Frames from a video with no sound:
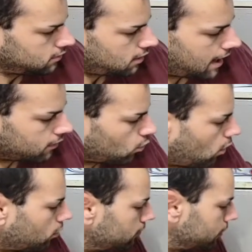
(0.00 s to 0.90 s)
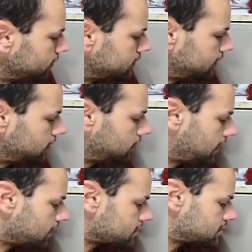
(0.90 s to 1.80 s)
I don't know what we're building here
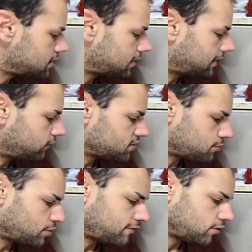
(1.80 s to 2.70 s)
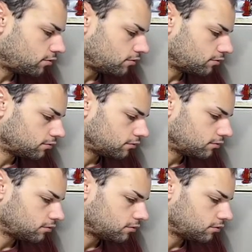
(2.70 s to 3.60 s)
next. Do they give us a preview?
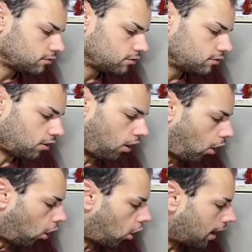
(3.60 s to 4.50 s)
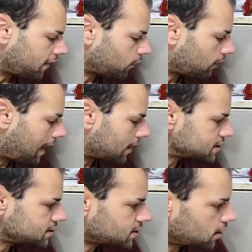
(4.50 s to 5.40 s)
Oh, I think we're actually
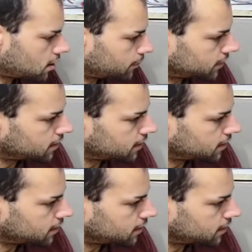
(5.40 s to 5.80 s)
starting up on